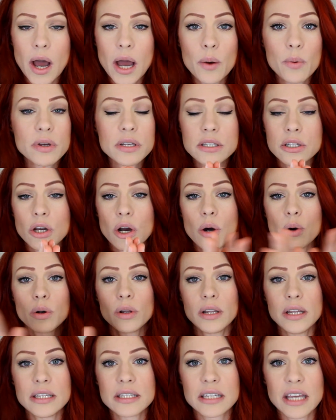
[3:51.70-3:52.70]
I was
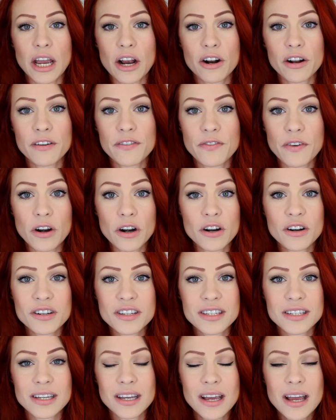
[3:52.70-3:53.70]
totally scared at
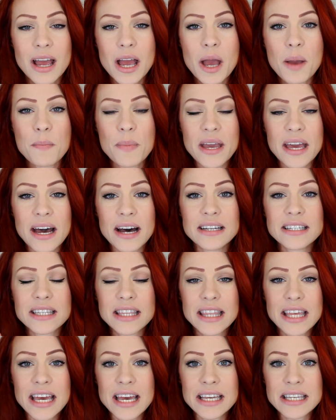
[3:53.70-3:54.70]
first,
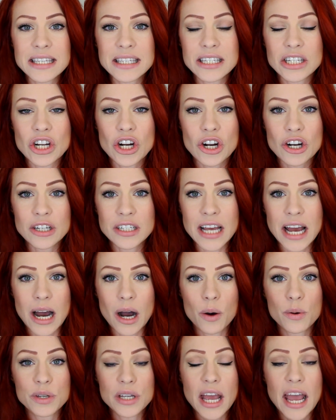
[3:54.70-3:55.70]
because this turned
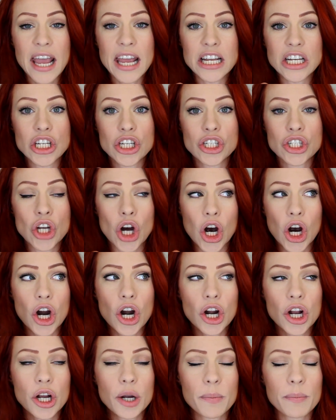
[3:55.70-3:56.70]
out a
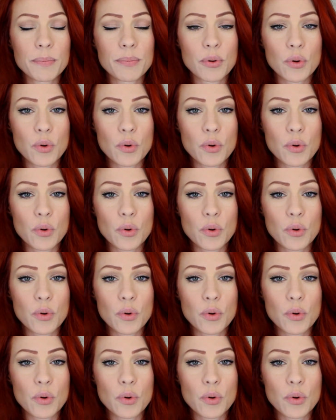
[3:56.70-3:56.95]
dark